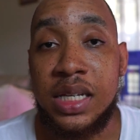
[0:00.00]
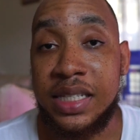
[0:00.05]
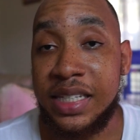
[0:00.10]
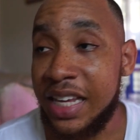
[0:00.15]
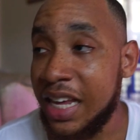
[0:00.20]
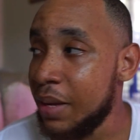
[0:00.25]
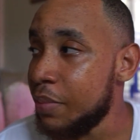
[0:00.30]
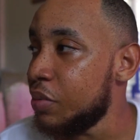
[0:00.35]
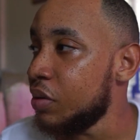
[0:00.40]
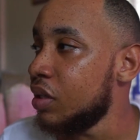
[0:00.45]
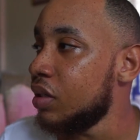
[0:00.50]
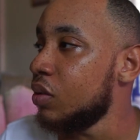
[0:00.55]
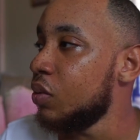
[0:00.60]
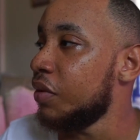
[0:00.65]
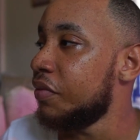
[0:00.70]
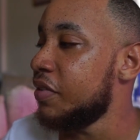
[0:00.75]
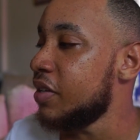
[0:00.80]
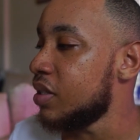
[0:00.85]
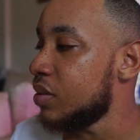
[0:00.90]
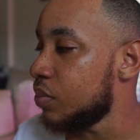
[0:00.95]
kibble
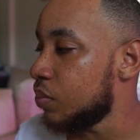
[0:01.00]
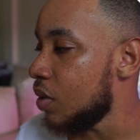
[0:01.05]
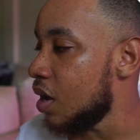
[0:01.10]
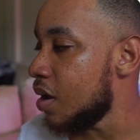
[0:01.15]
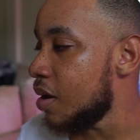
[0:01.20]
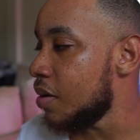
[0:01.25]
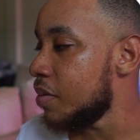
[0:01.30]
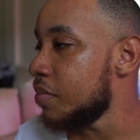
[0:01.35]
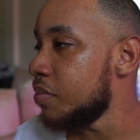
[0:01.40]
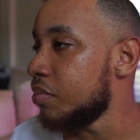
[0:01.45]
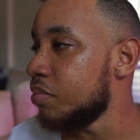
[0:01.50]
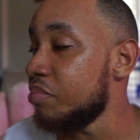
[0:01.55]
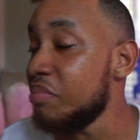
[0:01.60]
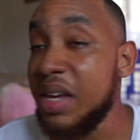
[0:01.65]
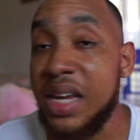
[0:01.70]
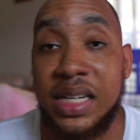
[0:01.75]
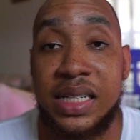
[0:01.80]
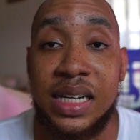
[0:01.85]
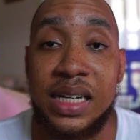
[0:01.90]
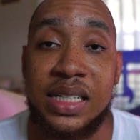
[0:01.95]
with his
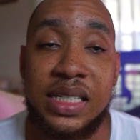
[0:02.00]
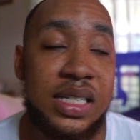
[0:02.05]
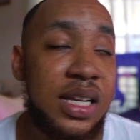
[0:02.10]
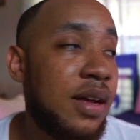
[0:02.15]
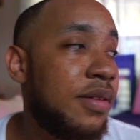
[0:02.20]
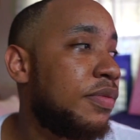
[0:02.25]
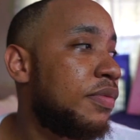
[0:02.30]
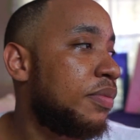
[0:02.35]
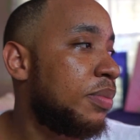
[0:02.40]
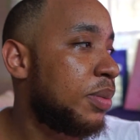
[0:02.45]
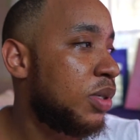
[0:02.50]
meat and stuff.